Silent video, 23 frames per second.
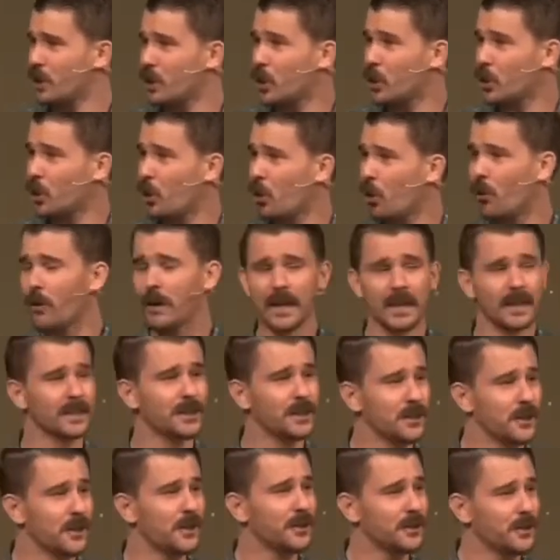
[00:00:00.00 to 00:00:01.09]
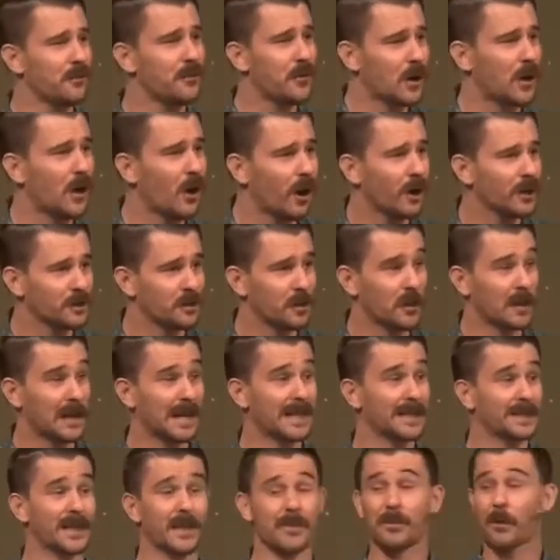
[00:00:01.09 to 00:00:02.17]
the glorious news of the gospel
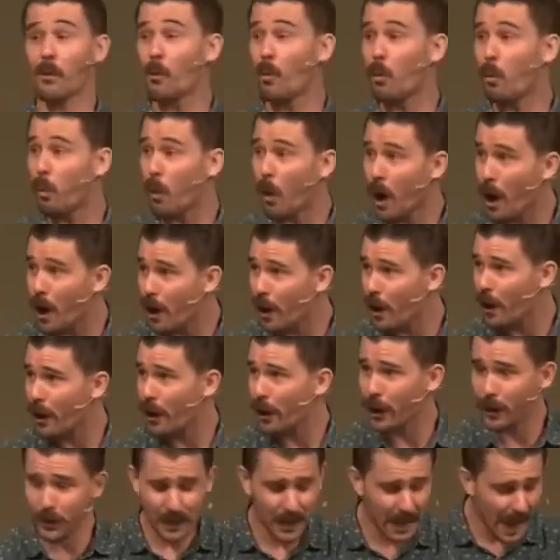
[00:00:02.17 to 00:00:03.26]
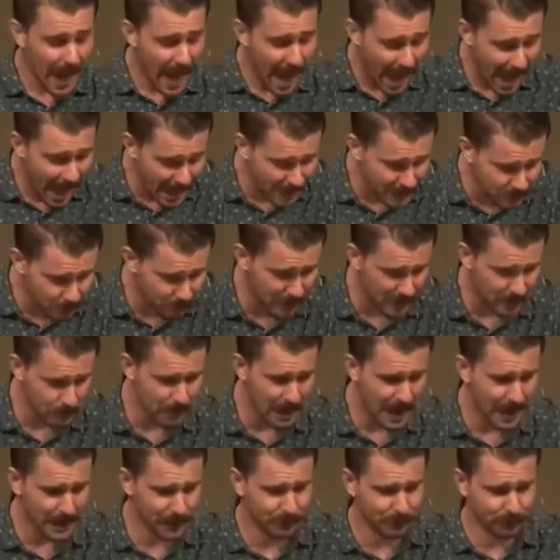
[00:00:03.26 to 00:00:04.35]
is that the Word has been
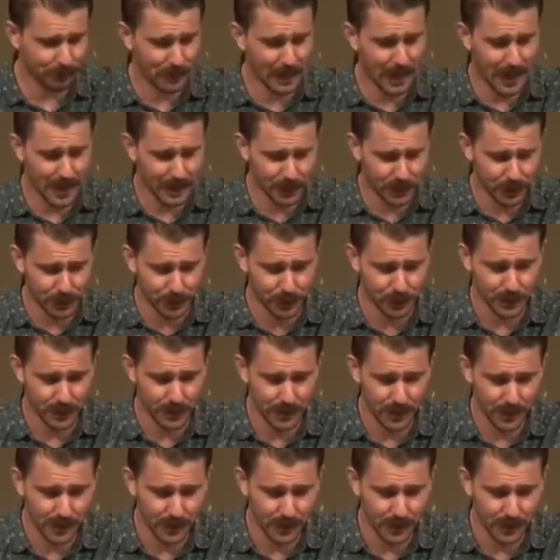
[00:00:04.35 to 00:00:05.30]
made flesh